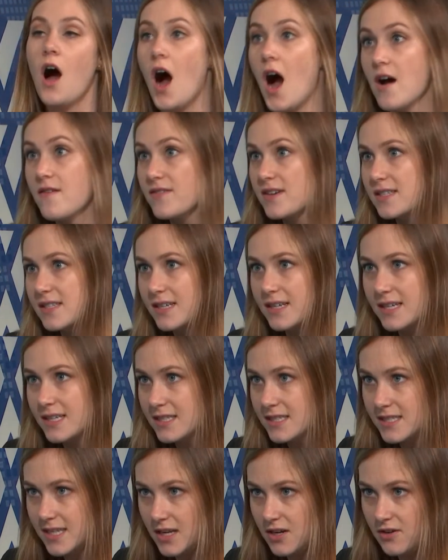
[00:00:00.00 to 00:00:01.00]
obviously
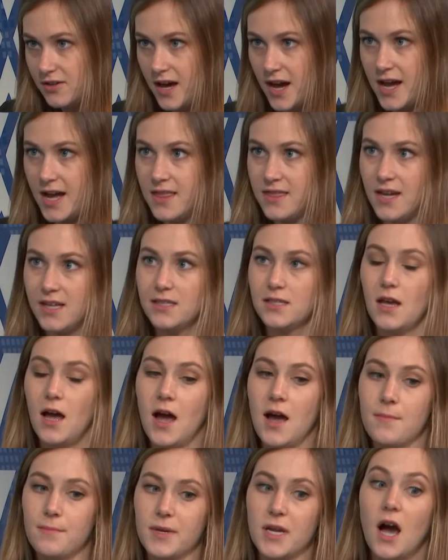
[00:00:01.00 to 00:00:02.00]
consider that, and that's
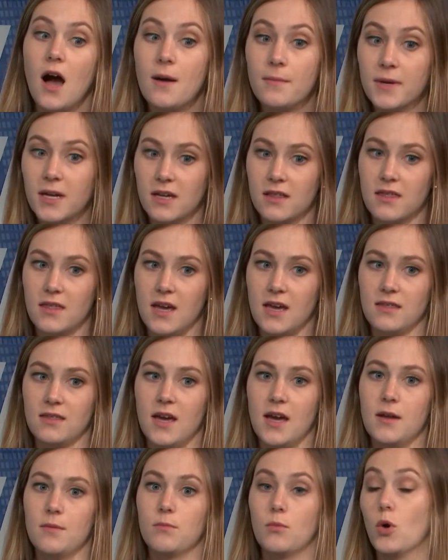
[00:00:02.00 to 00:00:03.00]
um, becoming a thing
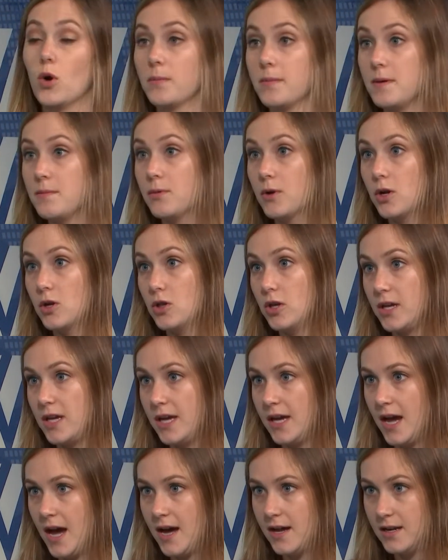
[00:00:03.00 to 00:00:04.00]
that more people are
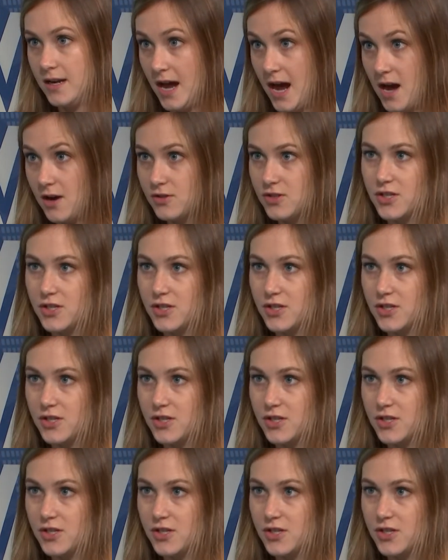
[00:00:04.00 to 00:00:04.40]
looking at now.